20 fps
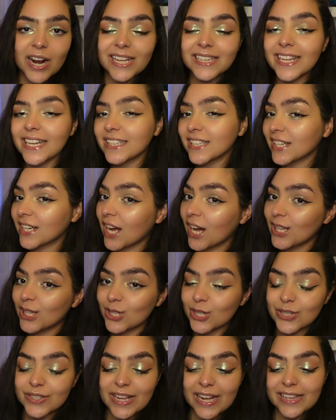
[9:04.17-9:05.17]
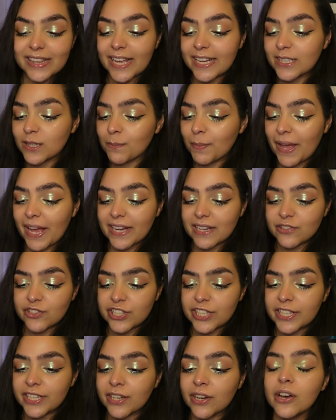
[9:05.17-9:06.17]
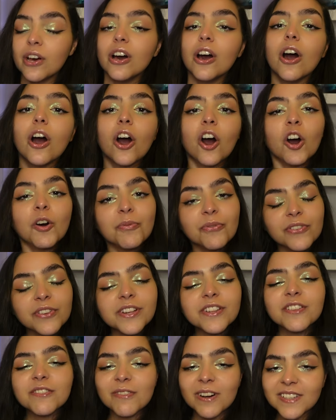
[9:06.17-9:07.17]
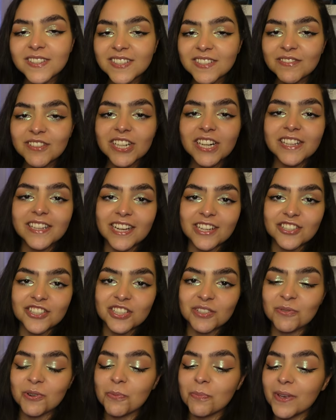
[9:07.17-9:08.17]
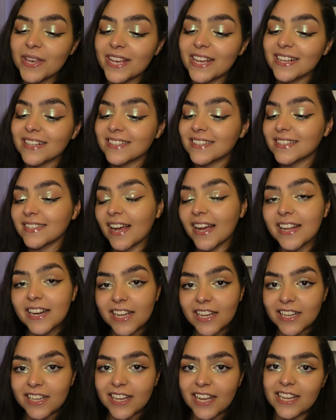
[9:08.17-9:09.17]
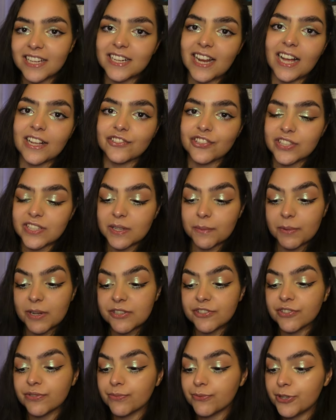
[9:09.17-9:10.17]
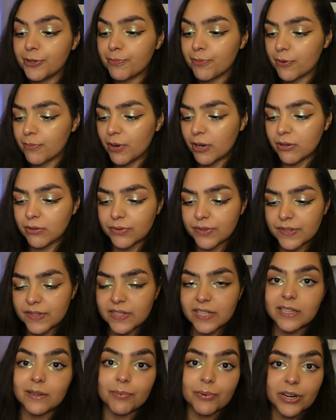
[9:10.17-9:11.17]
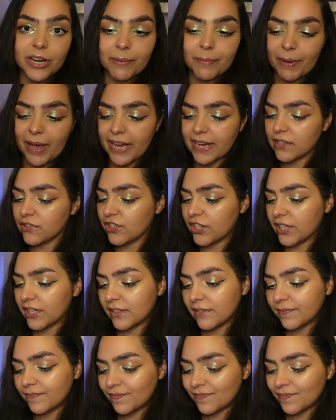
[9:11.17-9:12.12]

I like the colors. I like the packaging. Hopefully the rest of the collection will be exciting and not just a bunch of re-promotes in pretty packaging.